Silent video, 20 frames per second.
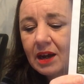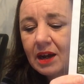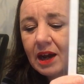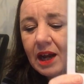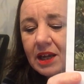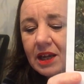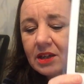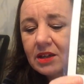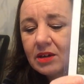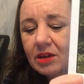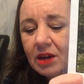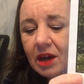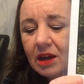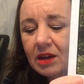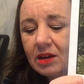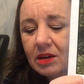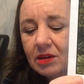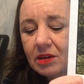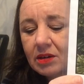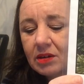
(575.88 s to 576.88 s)
I
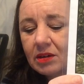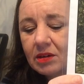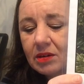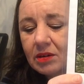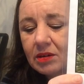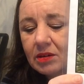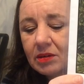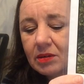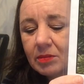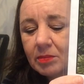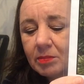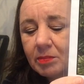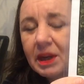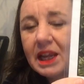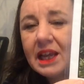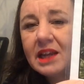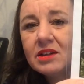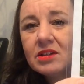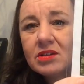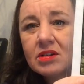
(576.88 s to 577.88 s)

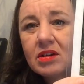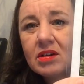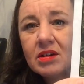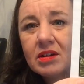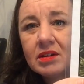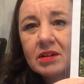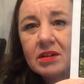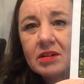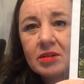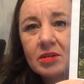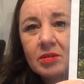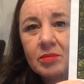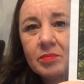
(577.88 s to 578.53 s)
planned on